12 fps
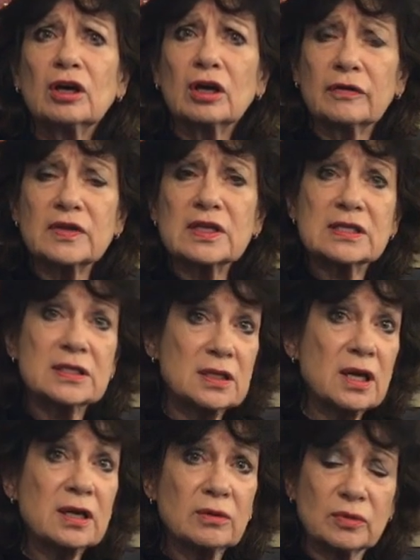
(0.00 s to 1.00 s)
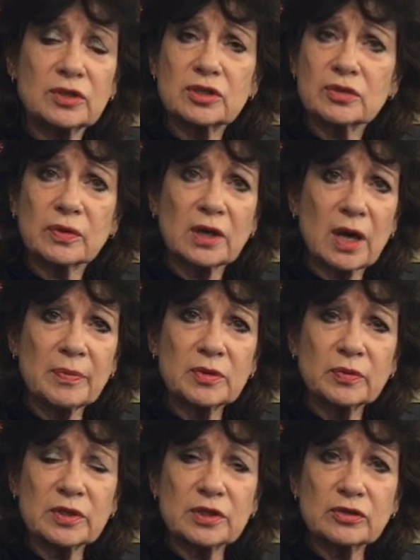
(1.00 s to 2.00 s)
of this state, which is what
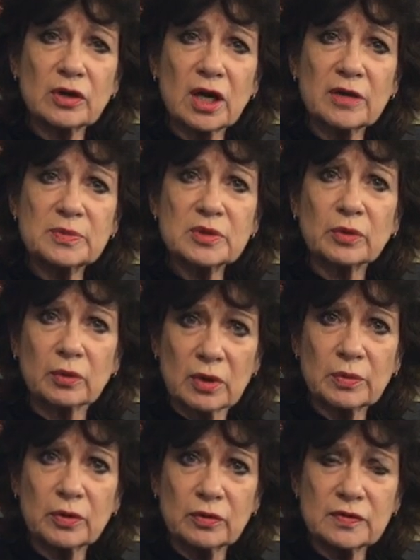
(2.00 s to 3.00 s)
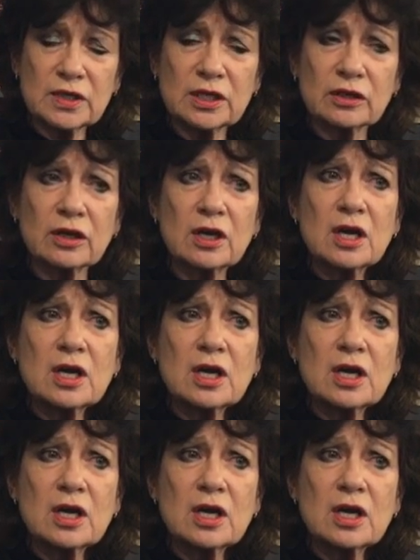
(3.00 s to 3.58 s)
happened when the tribes were removed here.